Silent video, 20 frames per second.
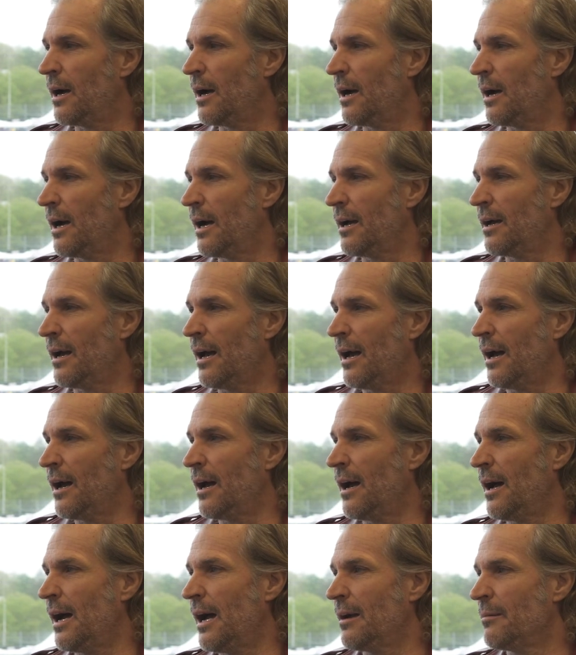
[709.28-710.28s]

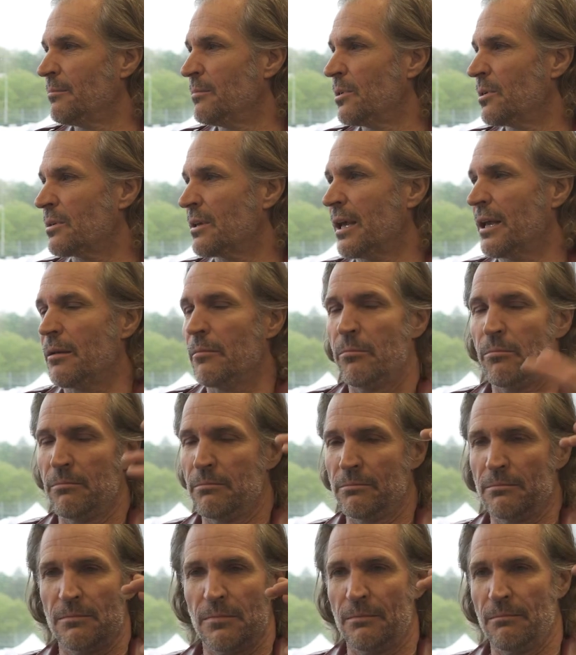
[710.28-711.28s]
I'm looking
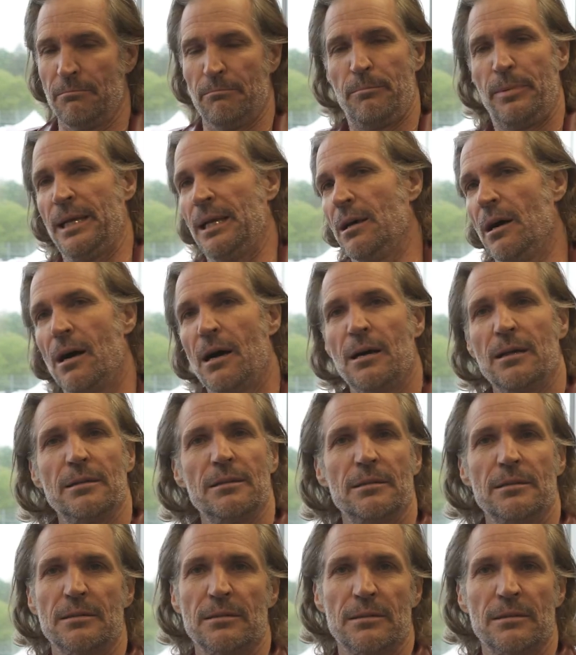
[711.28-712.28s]

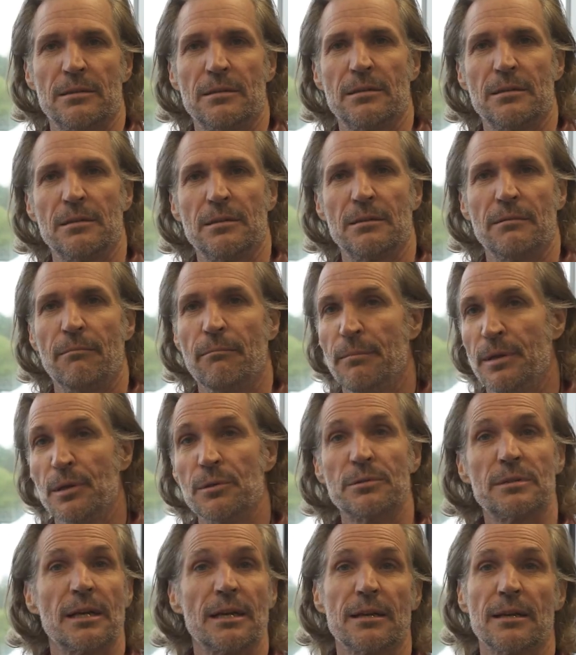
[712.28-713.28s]
beyond
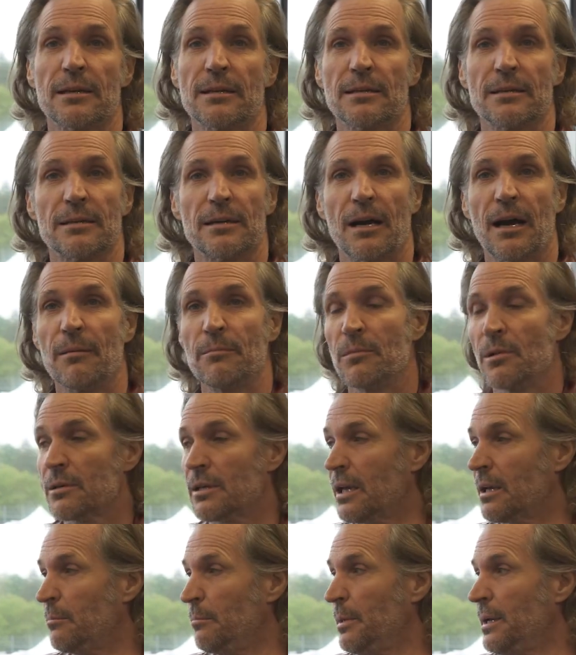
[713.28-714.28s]
music. I'm
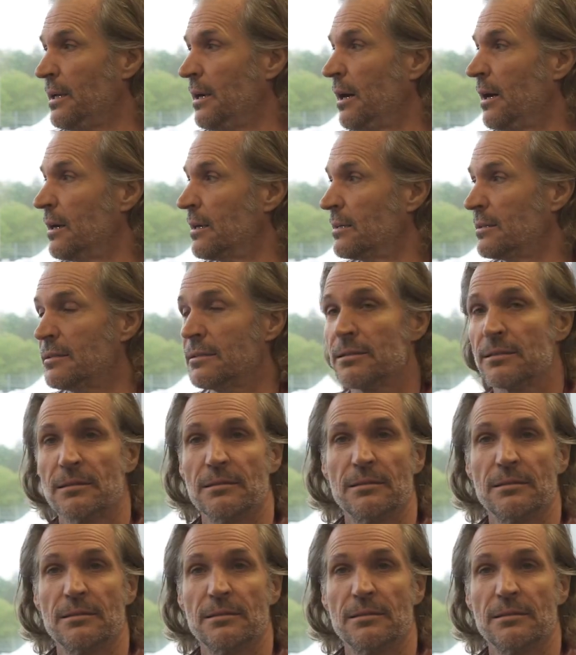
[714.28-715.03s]
looking beyond